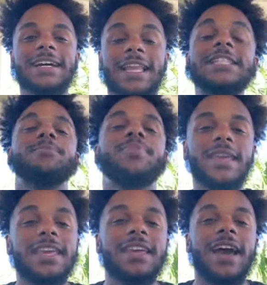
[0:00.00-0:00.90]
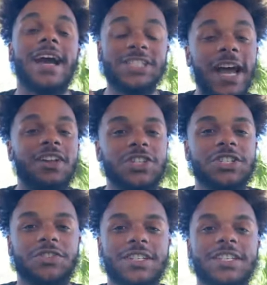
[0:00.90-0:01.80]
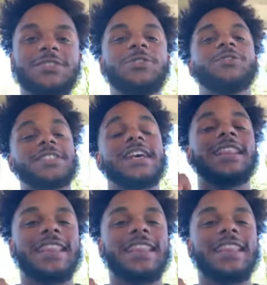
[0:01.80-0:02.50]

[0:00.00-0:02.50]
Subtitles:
I challenge us 3C students.